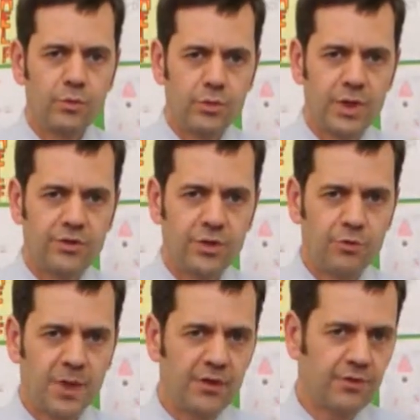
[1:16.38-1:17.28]
we need to use
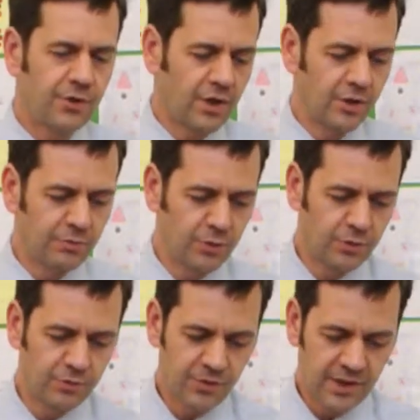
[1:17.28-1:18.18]
piece of cardboard
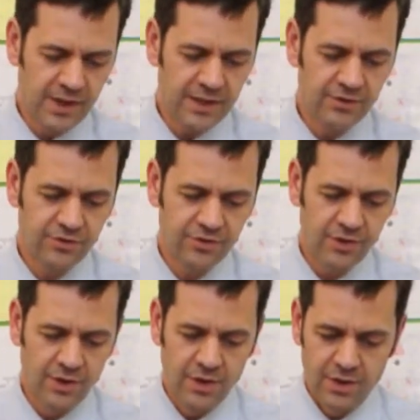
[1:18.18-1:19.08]
for the lids